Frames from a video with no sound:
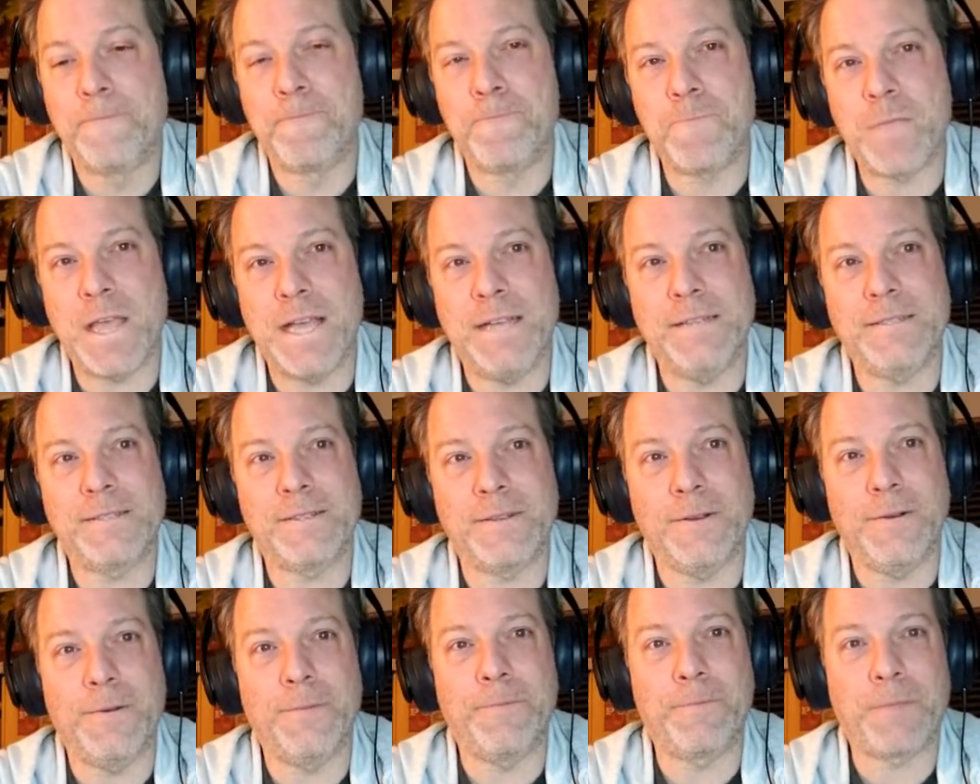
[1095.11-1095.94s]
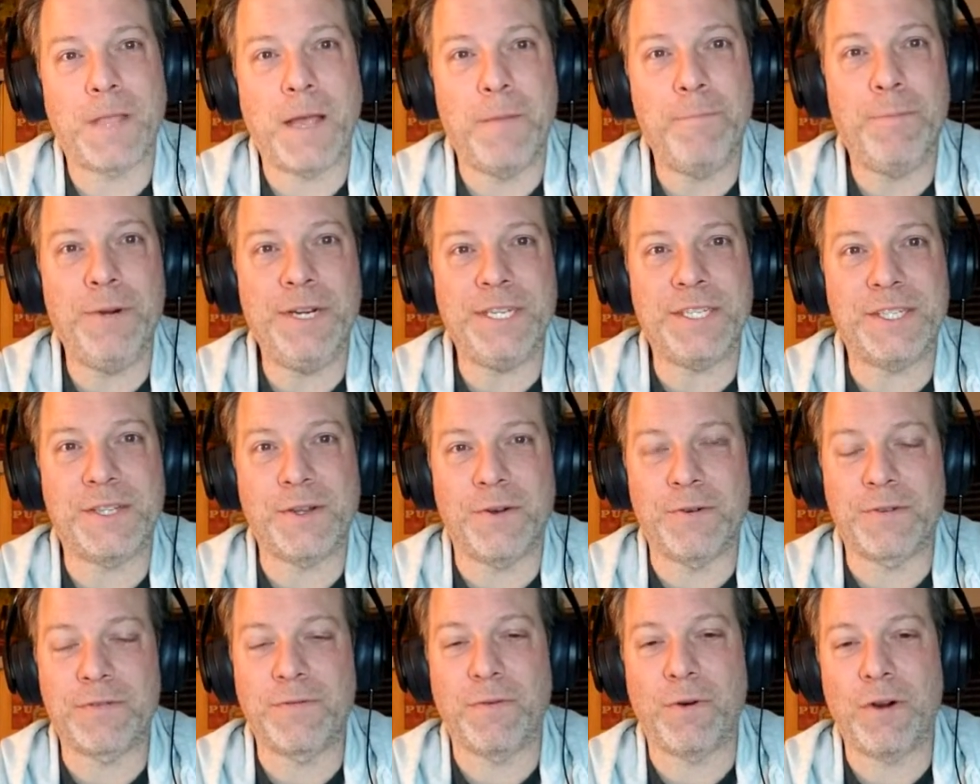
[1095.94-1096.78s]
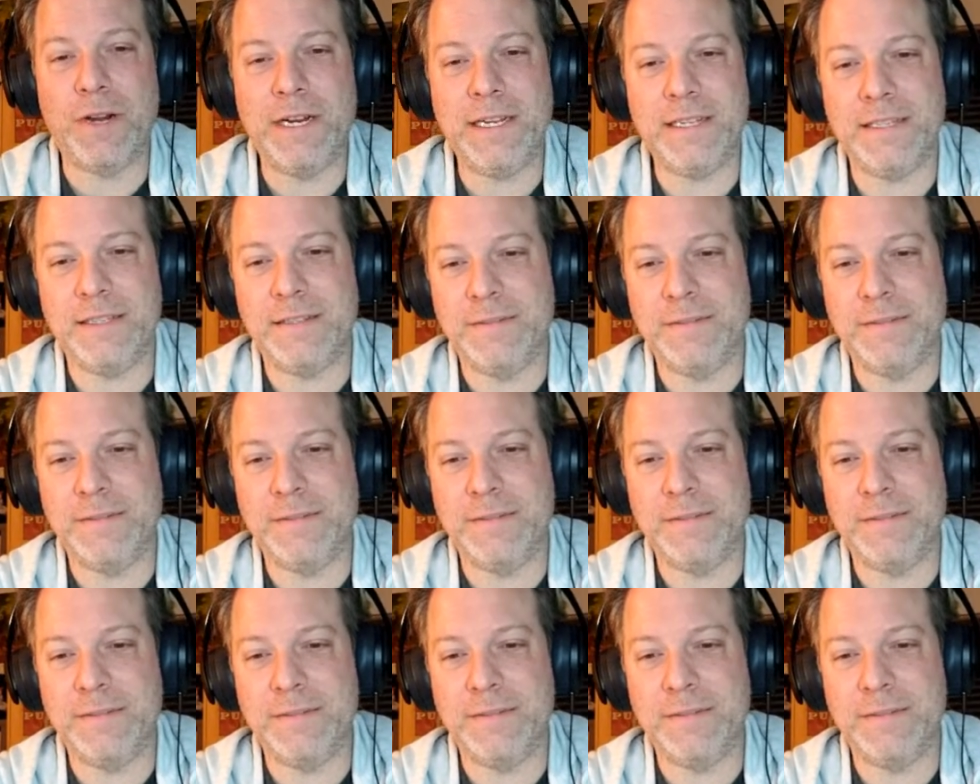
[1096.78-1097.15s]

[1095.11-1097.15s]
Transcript: Yeah, so I'm pretty stoked for it.